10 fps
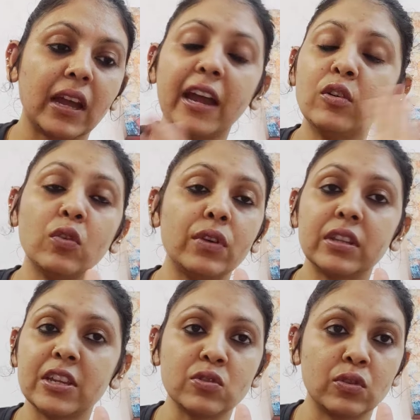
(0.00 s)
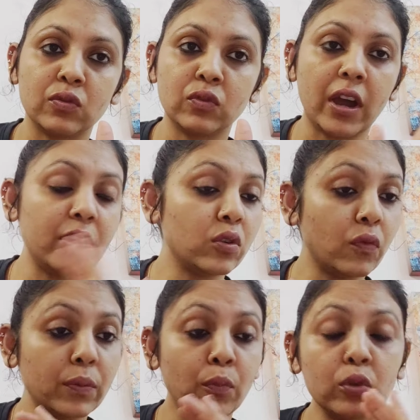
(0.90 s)
I don't know what they should do. I don't
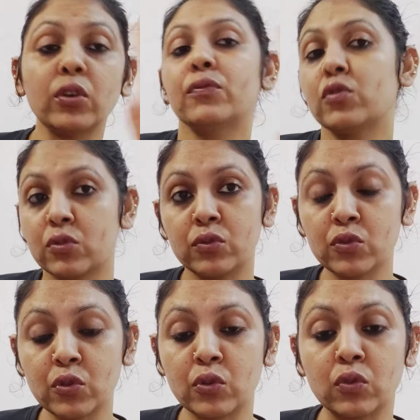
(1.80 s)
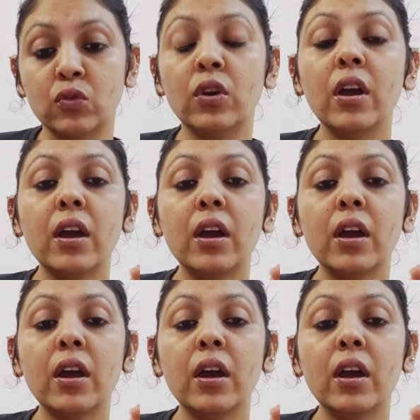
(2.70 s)
know what both of you should do.